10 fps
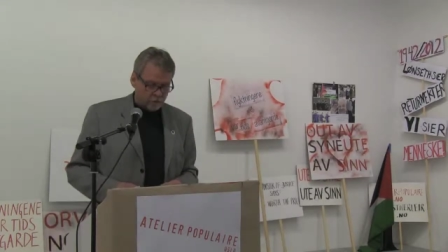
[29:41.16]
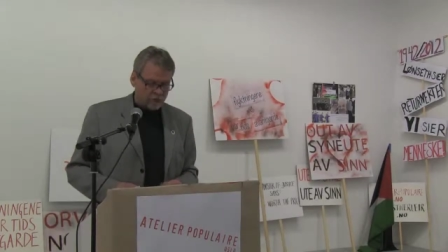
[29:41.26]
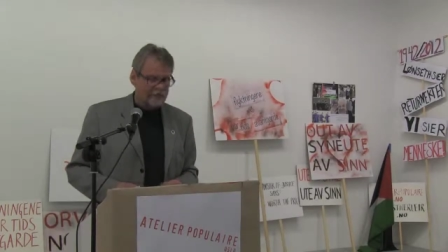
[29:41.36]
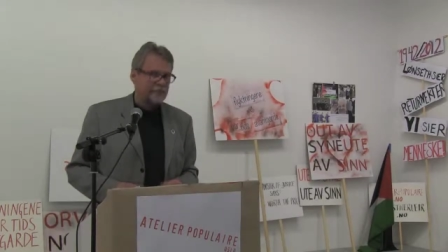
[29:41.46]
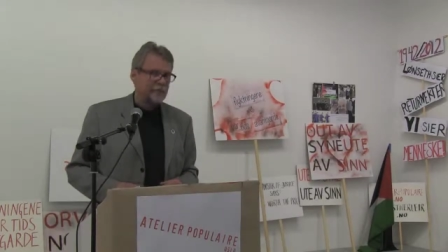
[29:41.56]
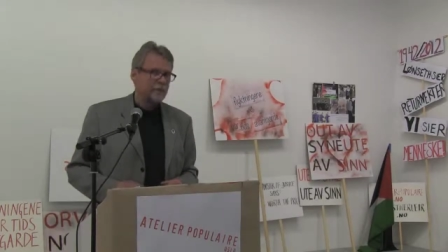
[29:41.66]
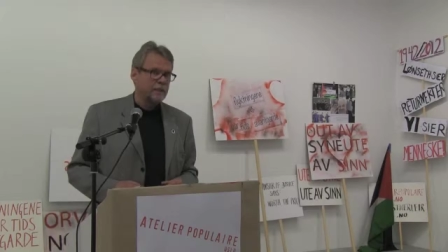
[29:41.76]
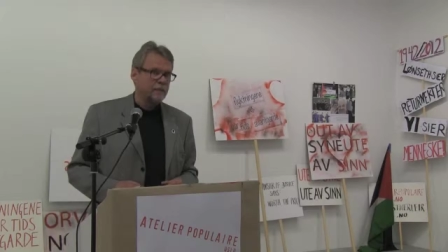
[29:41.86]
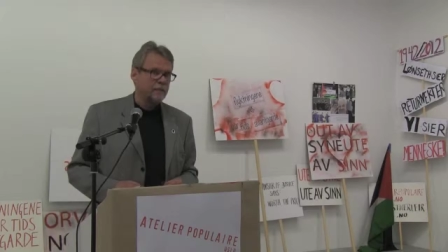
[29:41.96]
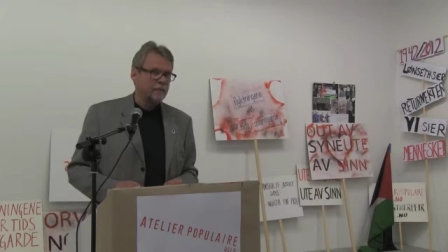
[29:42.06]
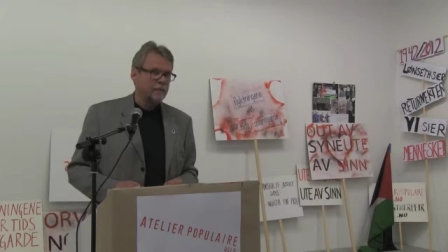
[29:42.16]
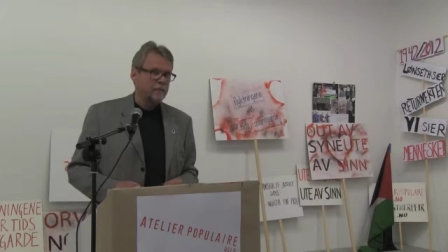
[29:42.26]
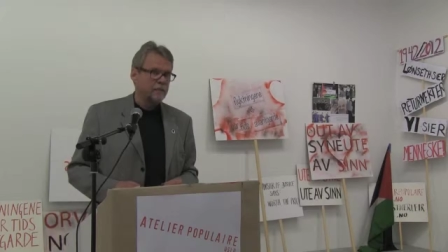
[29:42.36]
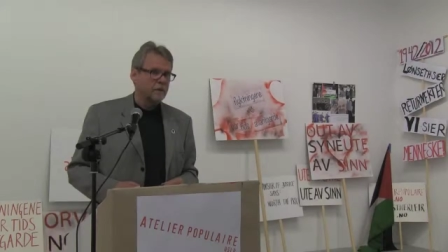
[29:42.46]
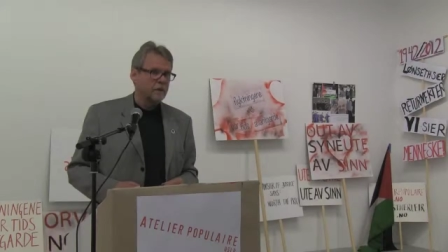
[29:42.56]
Resettlement,
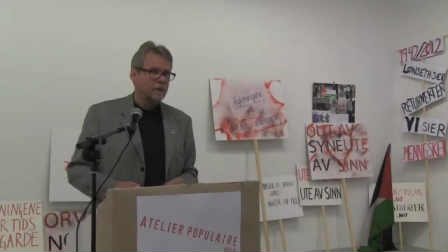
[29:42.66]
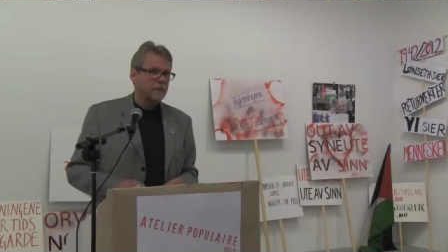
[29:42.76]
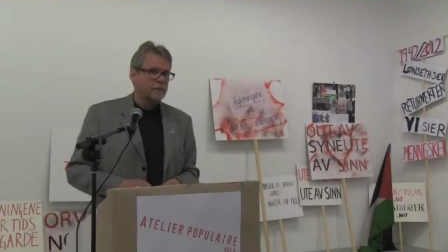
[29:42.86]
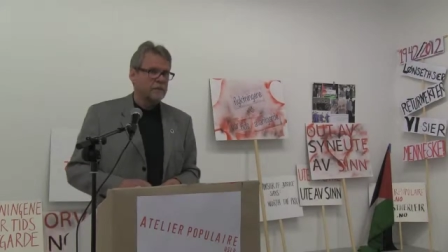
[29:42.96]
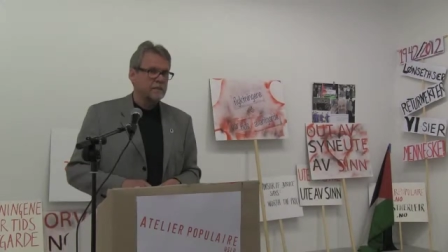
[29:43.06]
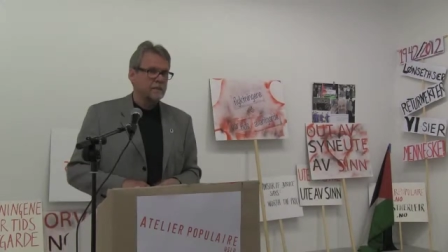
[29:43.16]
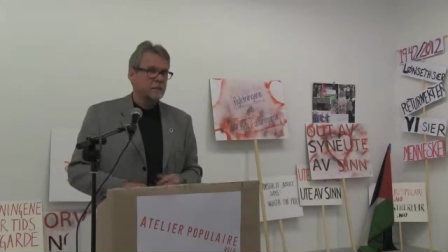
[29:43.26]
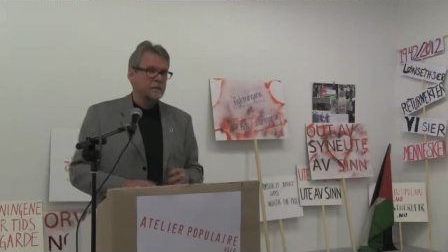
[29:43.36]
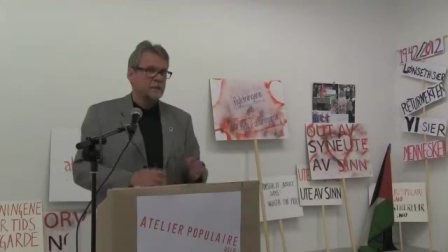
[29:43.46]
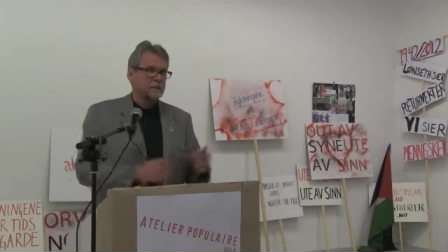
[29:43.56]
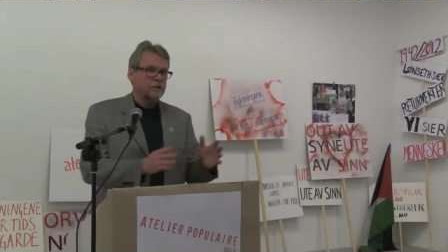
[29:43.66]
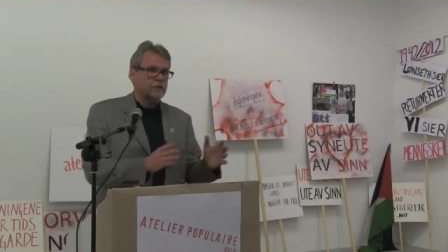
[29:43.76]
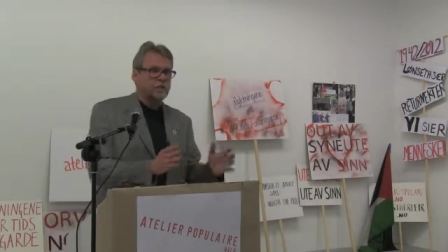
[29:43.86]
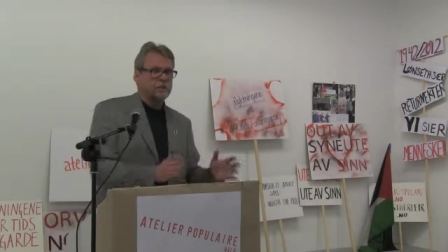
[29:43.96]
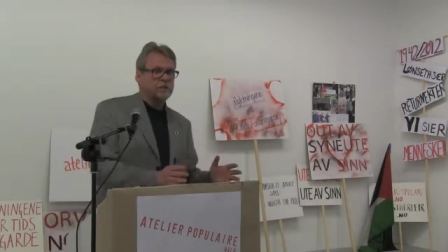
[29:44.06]
that means that you're in a
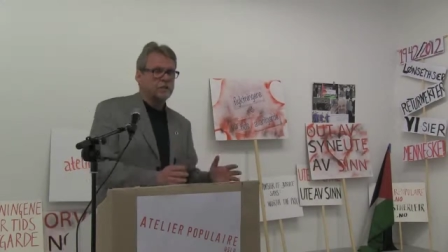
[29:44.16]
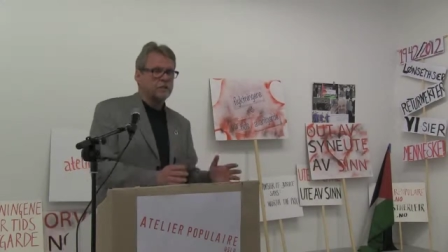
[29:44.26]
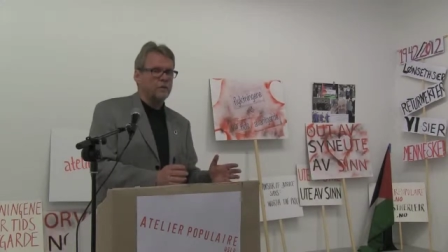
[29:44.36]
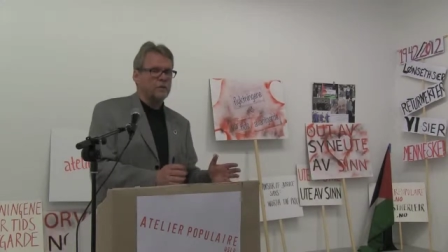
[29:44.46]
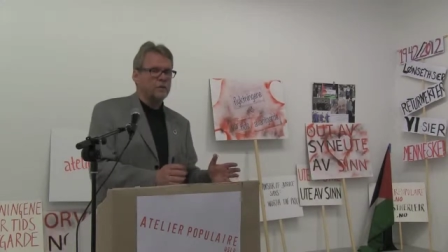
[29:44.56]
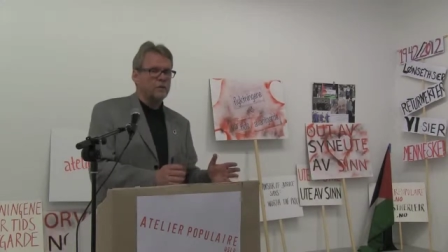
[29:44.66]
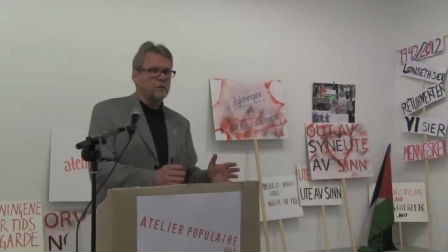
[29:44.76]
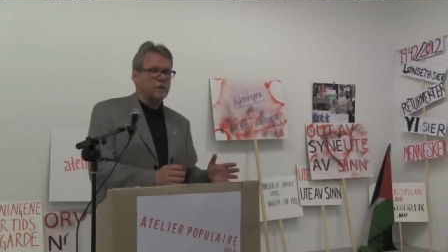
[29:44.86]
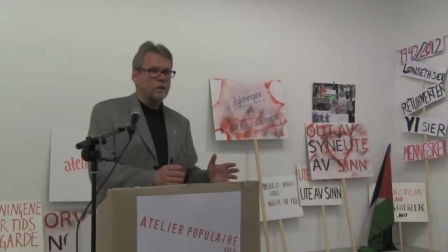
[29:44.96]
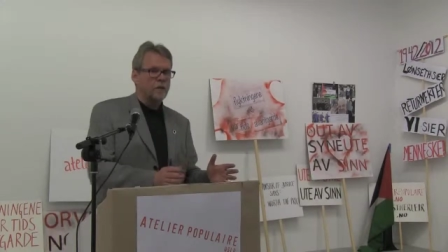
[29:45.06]
stuck situation